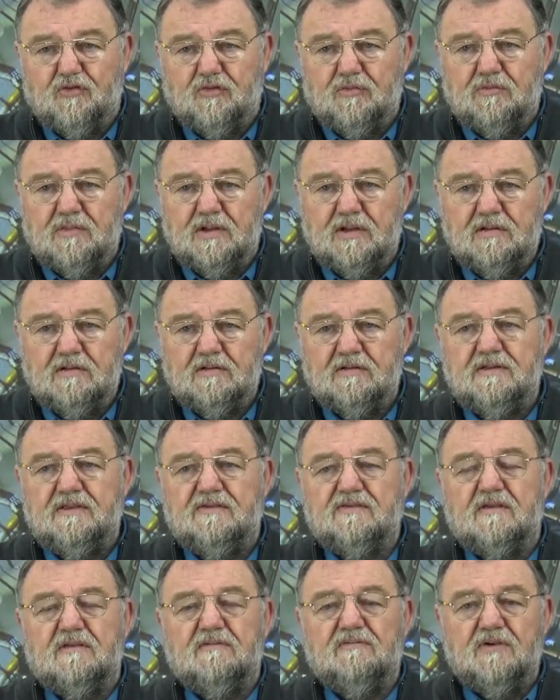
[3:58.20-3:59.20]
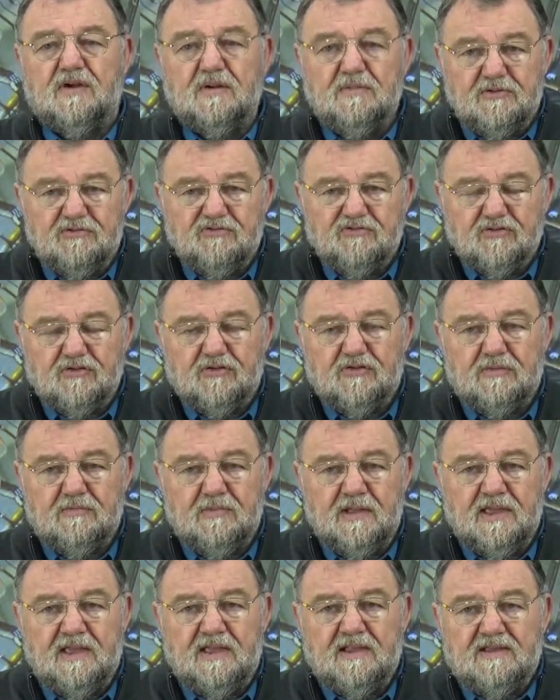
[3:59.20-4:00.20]
And this eddy current
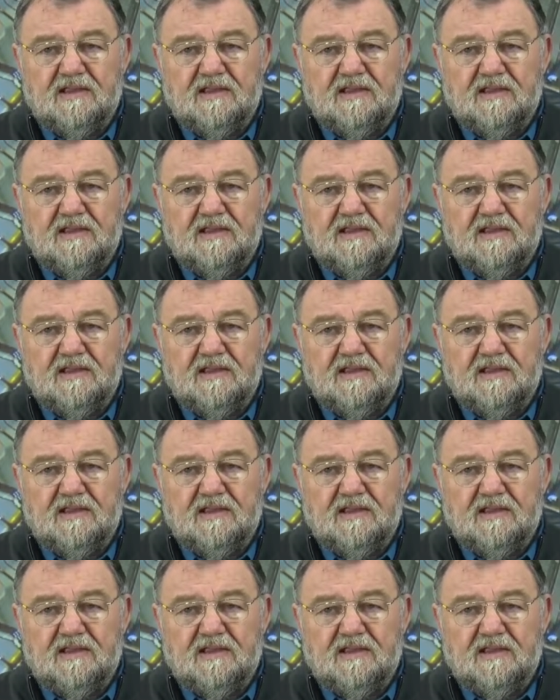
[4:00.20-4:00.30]
causes